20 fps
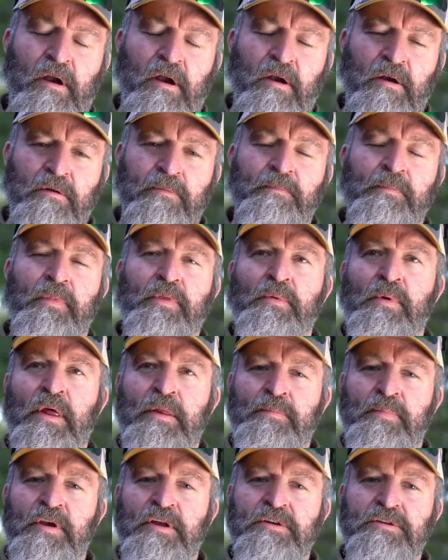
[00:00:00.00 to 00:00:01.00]
or
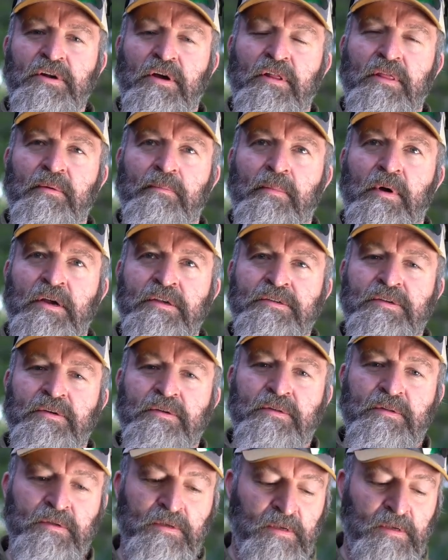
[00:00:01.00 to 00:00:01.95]
thread pitch on the muzzle